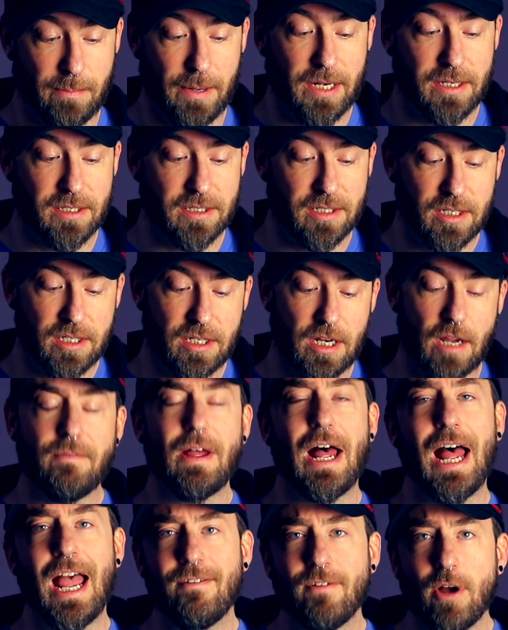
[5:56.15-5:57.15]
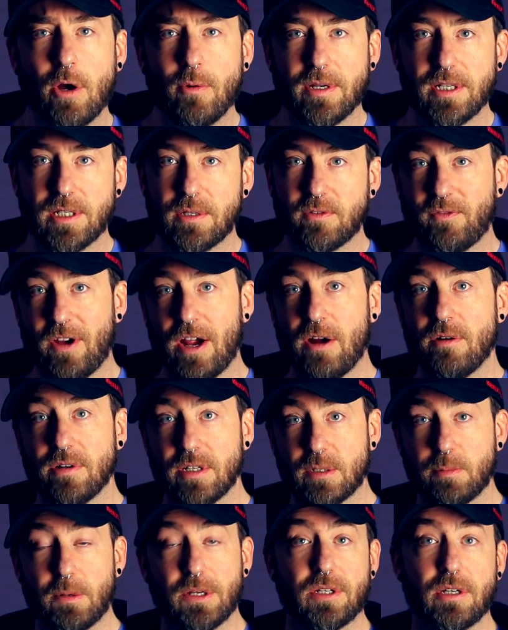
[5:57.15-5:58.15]
buttons and stuff. I've always found,
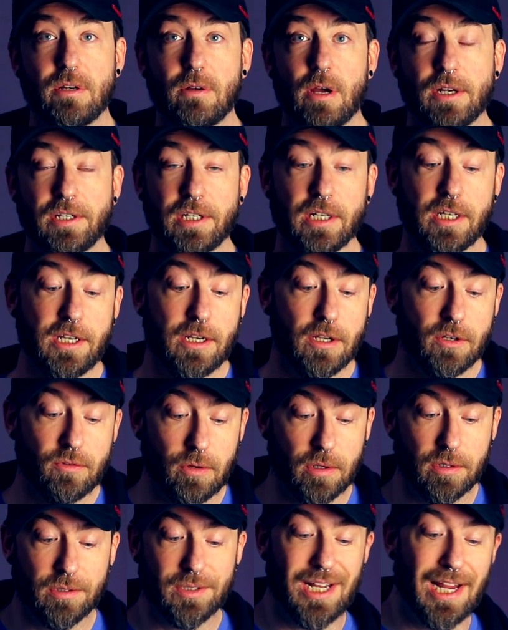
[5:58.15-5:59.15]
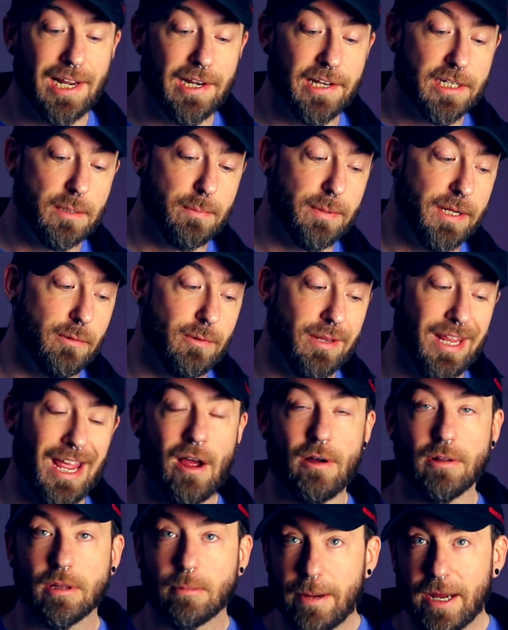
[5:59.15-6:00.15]
especially on the Elite controllers, I like to play
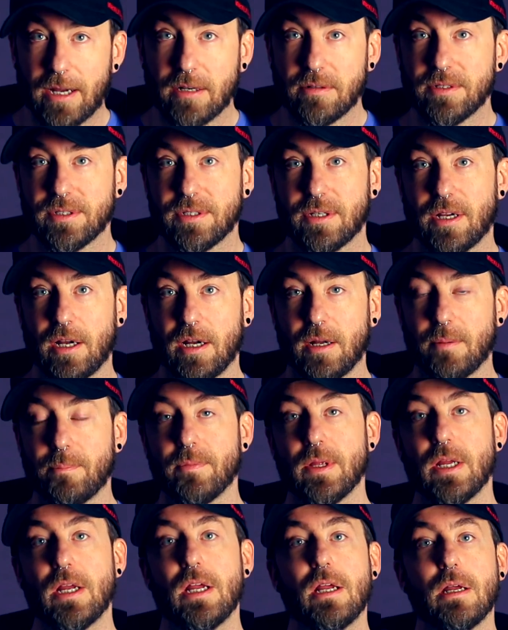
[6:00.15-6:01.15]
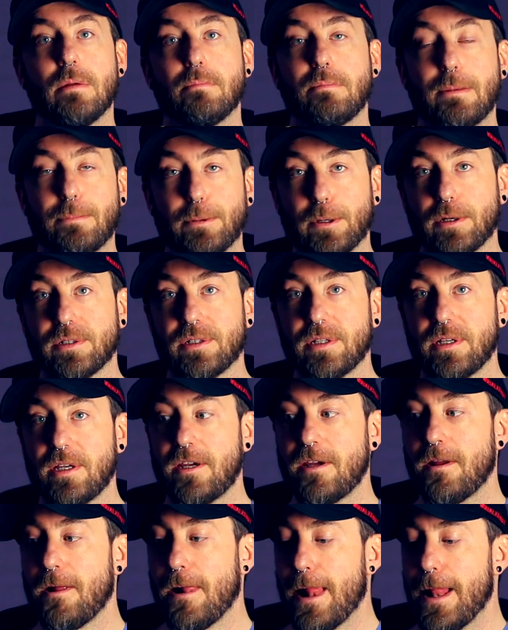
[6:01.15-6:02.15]
without the paddles. Me
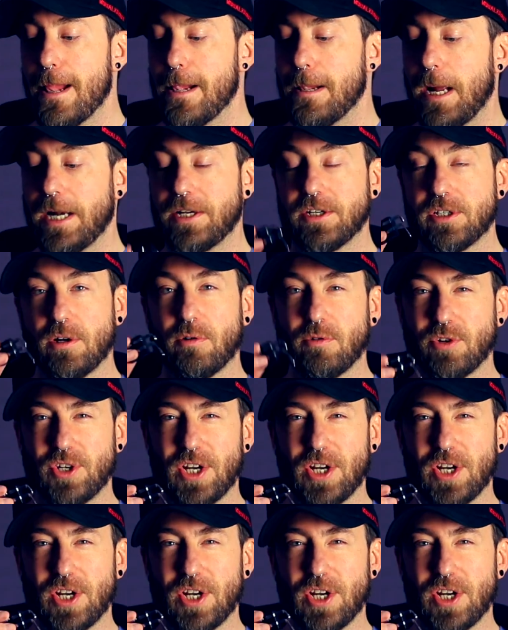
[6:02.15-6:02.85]
personally, I just don't